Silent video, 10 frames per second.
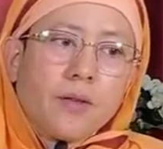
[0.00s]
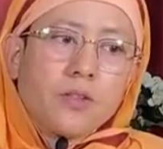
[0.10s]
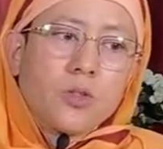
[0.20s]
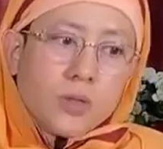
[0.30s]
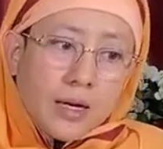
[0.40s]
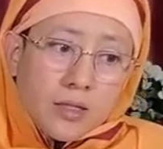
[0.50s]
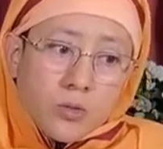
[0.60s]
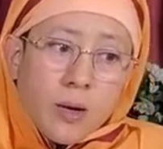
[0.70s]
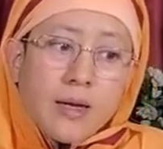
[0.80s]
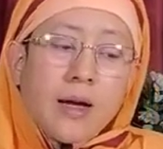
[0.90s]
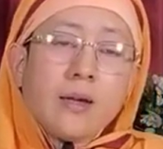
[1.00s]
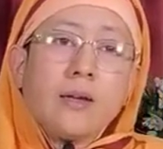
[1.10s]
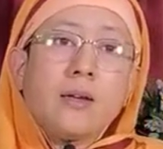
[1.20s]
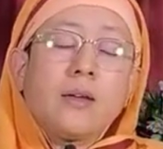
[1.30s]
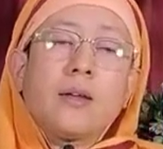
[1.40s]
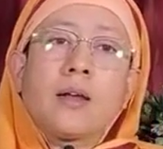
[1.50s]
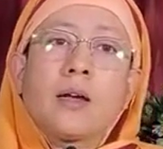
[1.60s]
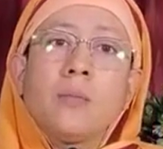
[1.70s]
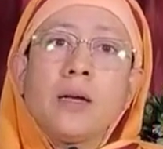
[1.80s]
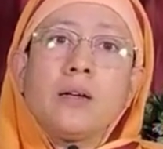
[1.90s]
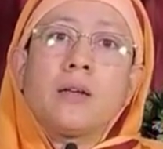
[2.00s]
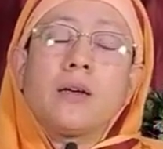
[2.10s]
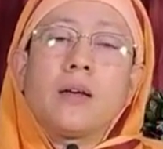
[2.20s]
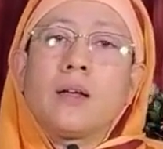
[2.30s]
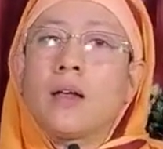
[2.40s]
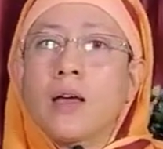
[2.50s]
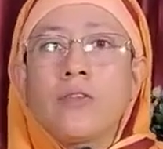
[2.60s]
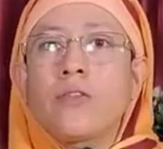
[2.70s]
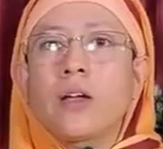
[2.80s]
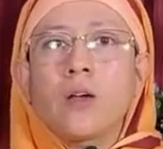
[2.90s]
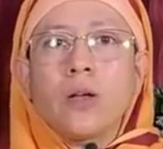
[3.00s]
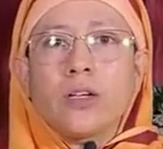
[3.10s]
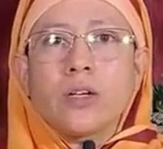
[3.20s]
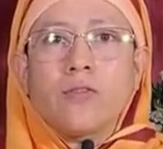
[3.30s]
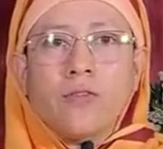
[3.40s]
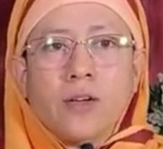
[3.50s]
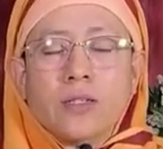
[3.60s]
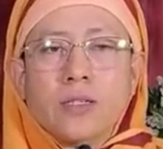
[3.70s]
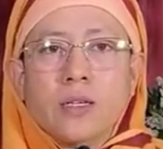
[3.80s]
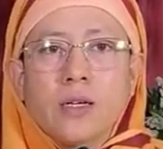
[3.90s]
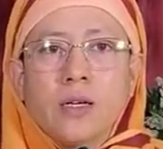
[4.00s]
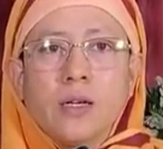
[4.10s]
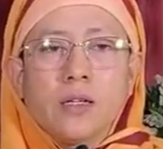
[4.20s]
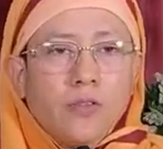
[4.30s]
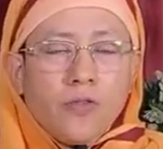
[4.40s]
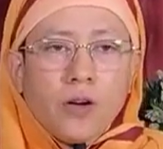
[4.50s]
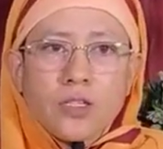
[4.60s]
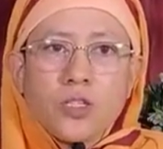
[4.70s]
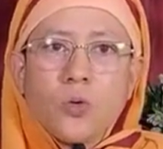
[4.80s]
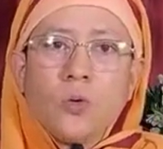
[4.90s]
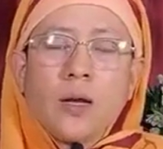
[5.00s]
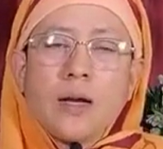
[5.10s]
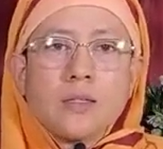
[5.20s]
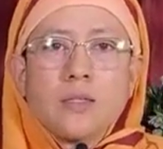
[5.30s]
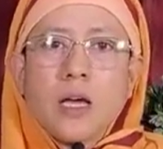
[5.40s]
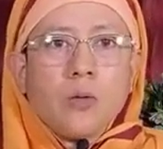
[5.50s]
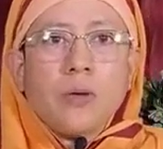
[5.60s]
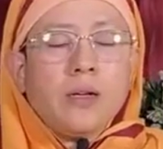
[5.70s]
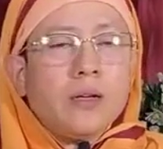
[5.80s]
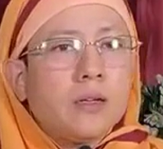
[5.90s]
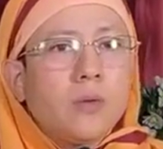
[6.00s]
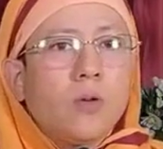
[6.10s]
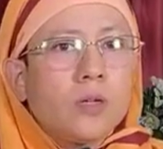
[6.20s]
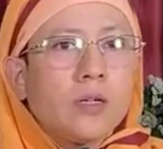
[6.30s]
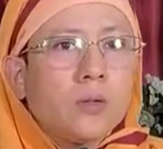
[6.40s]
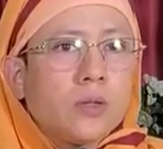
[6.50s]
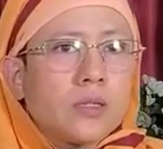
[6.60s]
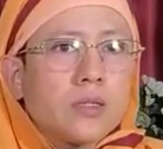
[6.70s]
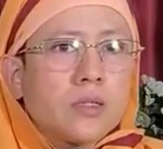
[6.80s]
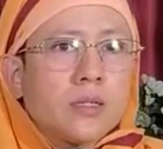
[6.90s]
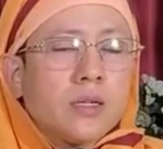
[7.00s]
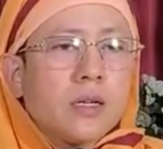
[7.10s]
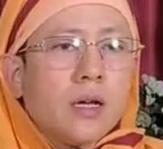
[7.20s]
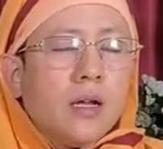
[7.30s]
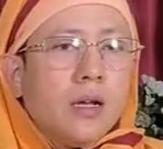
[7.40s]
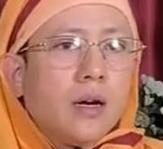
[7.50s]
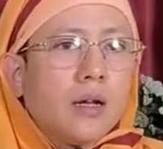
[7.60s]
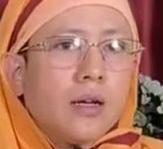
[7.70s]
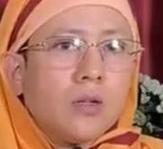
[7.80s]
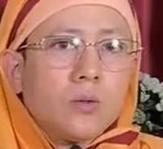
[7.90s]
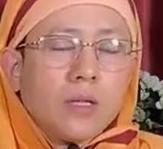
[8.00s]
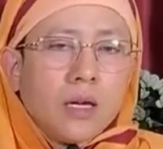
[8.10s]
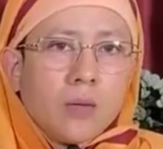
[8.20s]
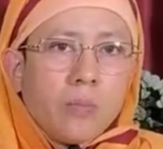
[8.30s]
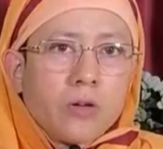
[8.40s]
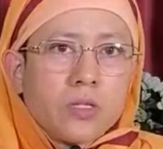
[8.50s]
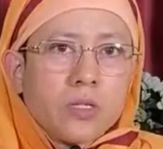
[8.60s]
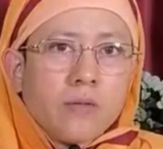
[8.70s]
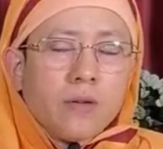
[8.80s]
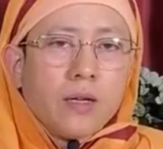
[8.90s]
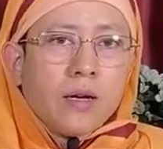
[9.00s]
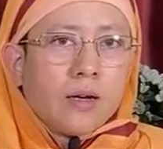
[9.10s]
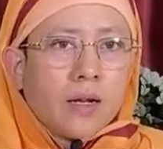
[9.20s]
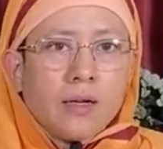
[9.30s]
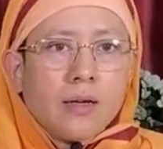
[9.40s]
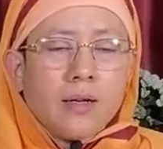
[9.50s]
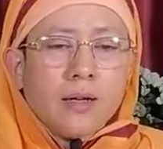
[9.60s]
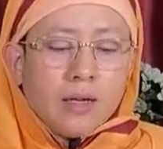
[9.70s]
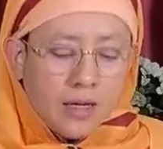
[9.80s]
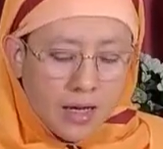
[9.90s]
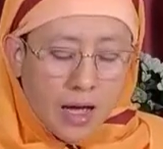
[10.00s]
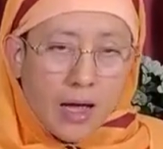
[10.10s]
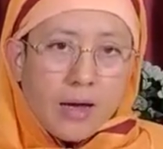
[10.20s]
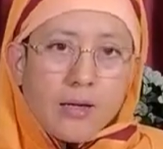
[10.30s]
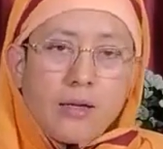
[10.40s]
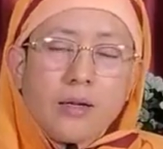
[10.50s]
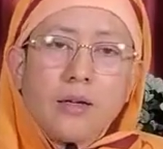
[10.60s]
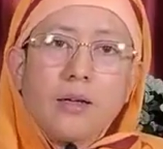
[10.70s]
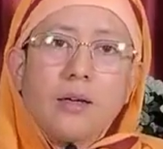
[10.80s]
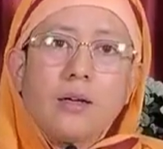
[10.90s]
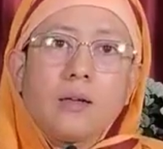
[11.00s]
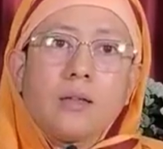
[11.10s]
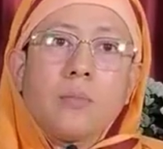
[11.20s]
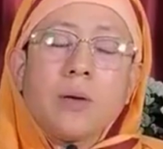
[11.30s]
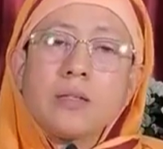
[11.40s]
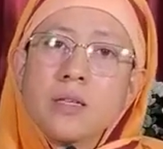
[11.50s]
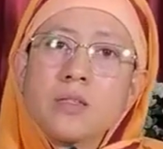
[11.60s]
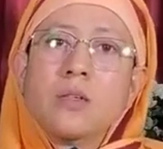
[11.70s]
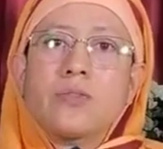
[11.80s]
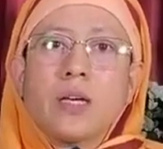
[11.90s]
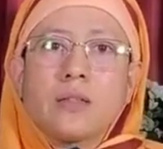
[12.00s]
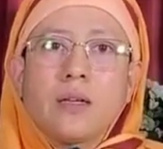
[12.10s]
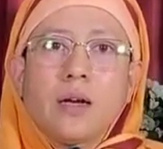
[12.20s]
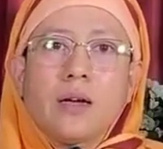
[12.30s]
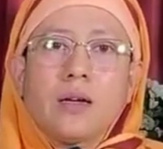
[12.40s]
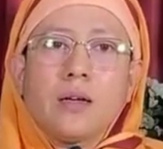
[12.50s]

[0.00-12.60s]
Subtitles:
So that is why I recommend life regulation first. The first two classes have been devoted to this, isn't it? Learning to think positively and rightly and the basics of sadhana.